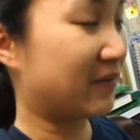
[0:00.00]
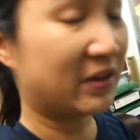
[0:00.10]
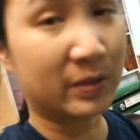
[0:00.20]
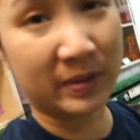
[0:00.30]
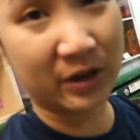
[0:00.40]
I've
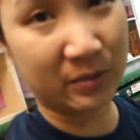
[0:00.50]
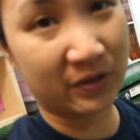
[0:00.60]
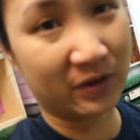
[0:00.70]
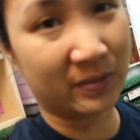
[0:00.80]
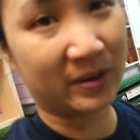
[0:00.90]
never been here
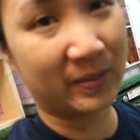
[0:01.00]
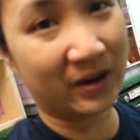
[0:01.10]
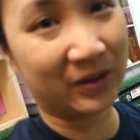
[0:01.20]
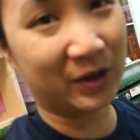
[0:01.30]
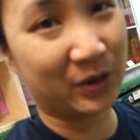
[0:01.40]
before, but
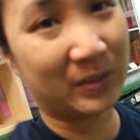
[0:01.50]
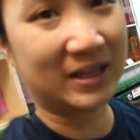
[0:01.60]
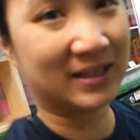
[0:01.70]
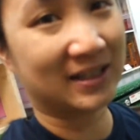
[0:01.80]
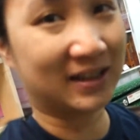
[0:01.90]
apparently Herm likes
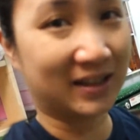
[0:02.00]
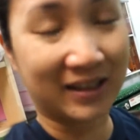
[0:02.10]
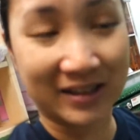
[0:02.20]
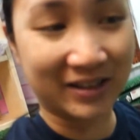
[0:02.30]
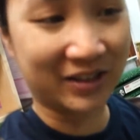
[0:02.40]
to take the
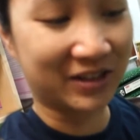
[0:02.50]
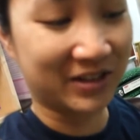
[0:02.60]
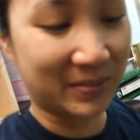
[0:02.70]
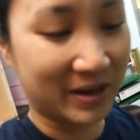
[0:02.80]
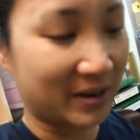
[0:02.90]
kids here
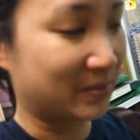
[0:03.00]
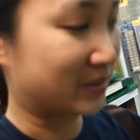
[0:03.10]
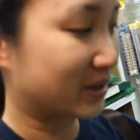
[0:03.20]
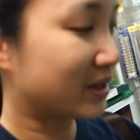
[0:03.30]
sometimes